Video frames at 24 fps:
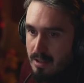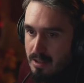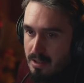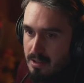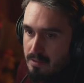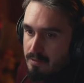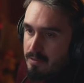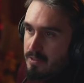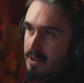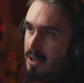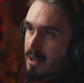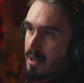
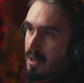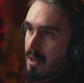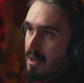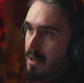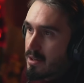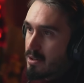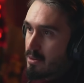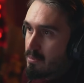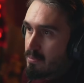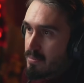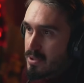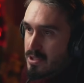You've got a
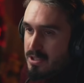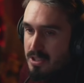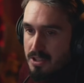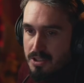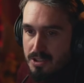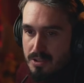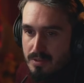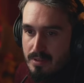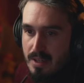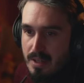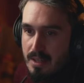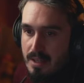
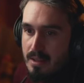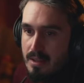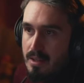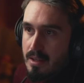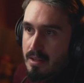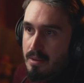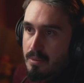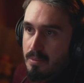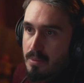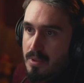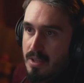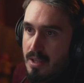composition right
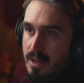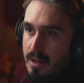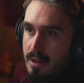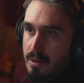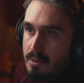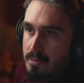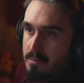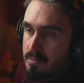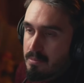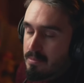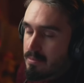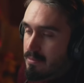there
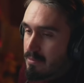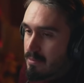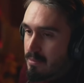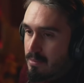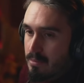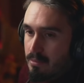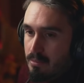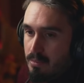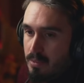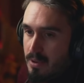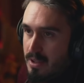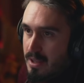without
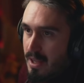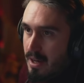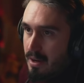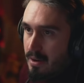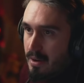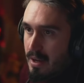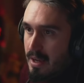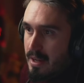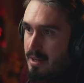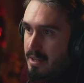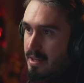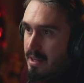
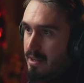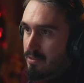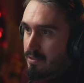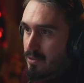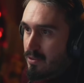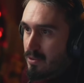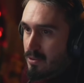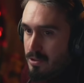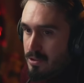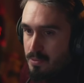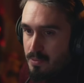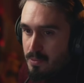any
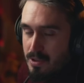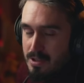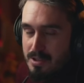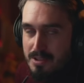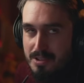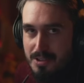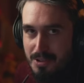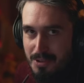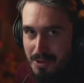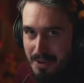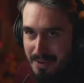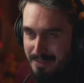effort
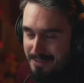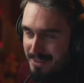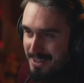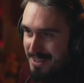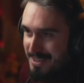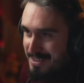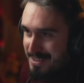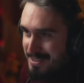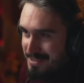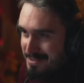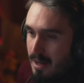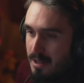whatsoever.
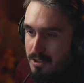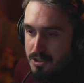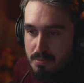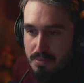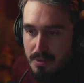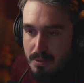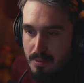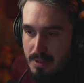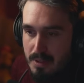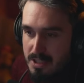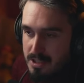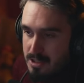I should
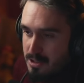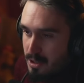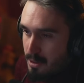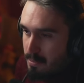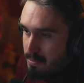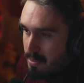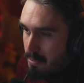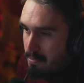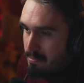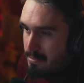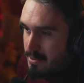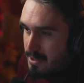probably
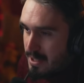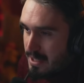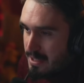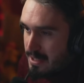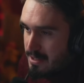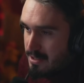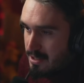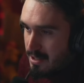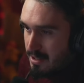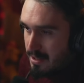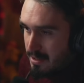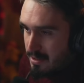stop
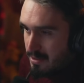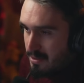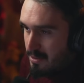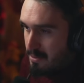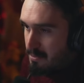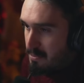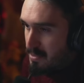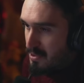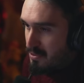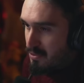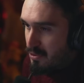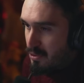praising
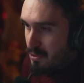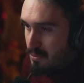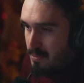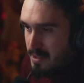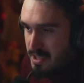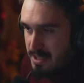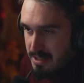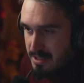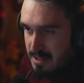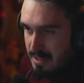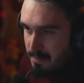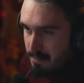home
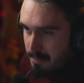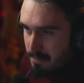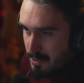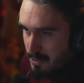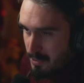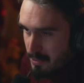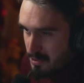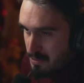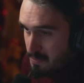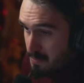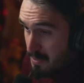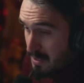performance
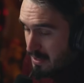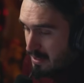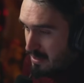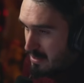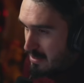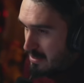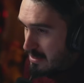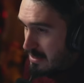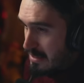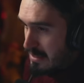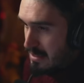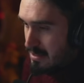samples,
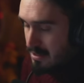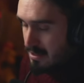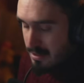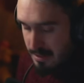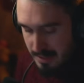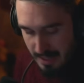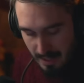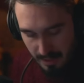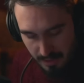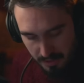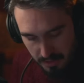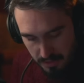but it's
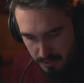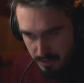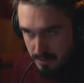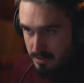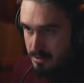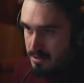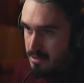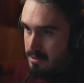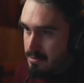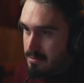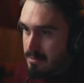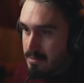that
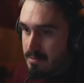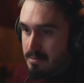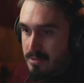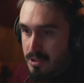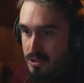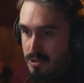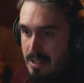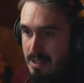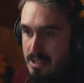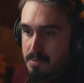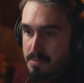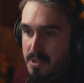good.
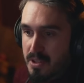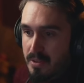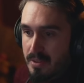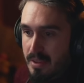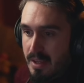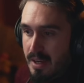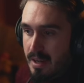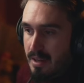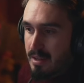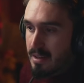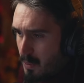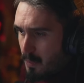Trust me on
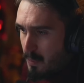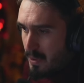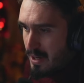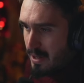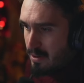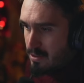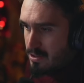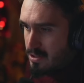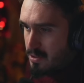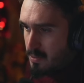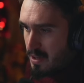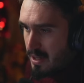that. What
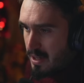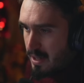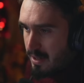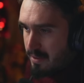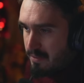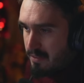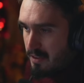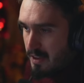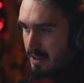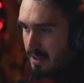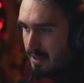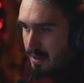else do we
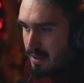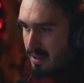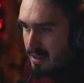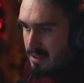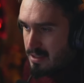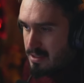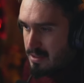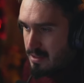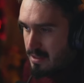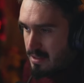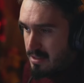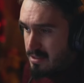have
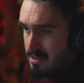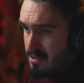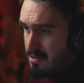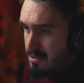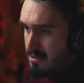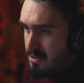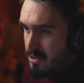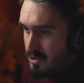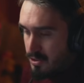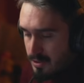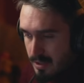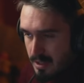here? These
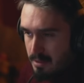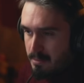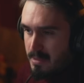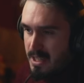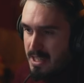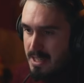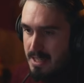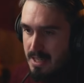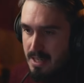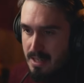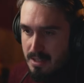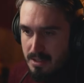string
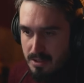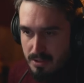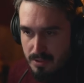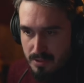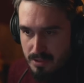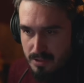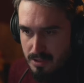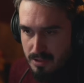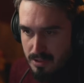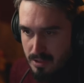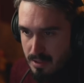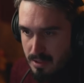
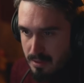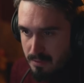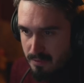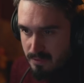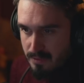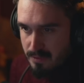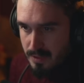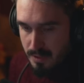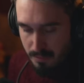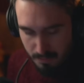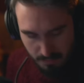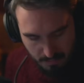marcatos
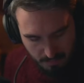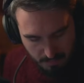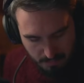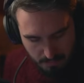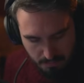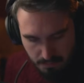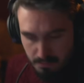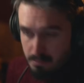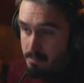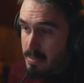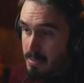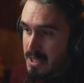from
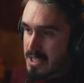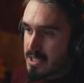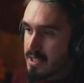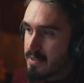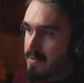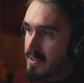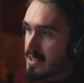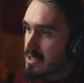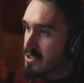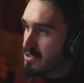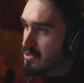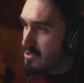
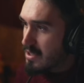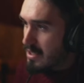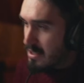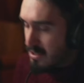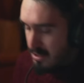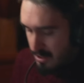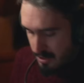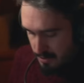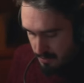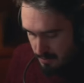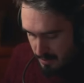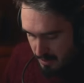Pacific
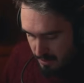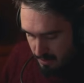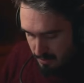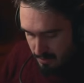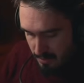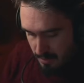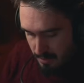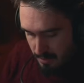Strings as well.